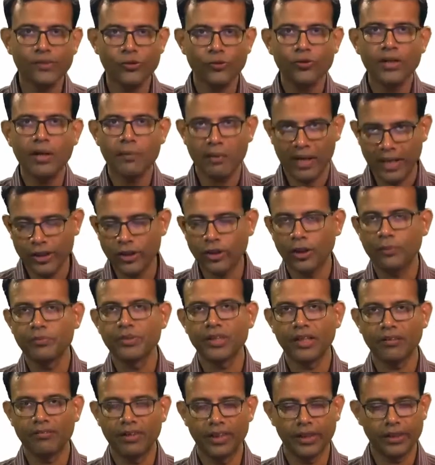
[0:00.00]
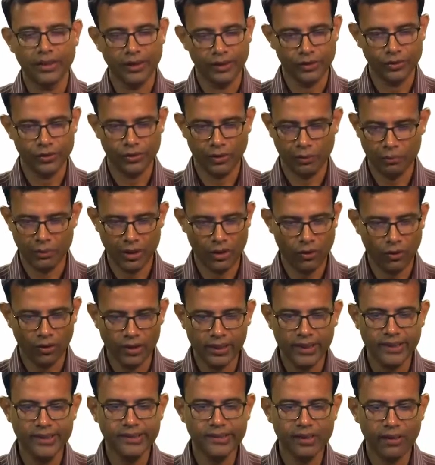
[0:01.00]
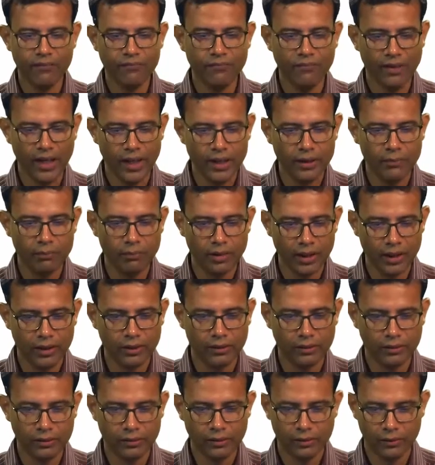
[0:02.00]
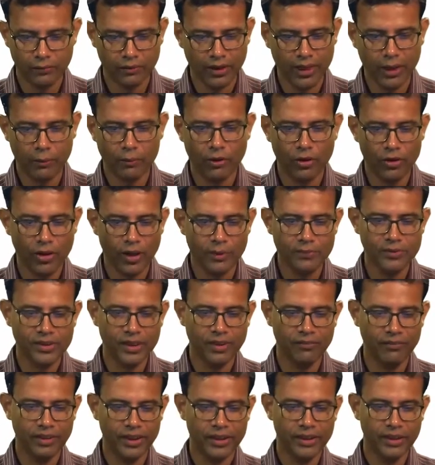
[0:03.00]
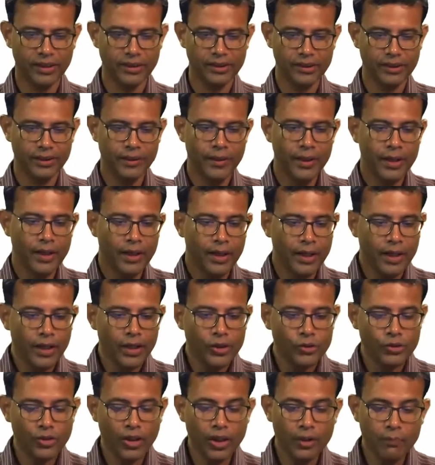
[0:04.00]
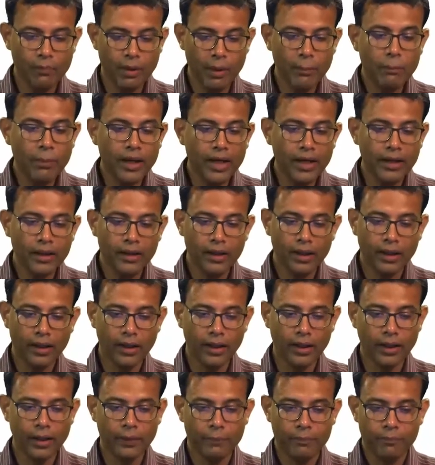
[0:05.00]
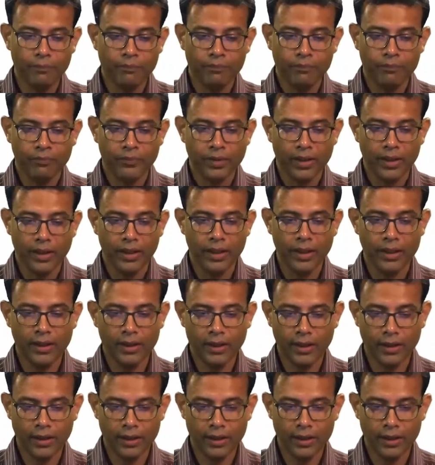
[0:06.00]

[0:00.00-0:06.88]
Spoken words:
do they match observations? I mean, all these are fine, but what about observations? So, remember in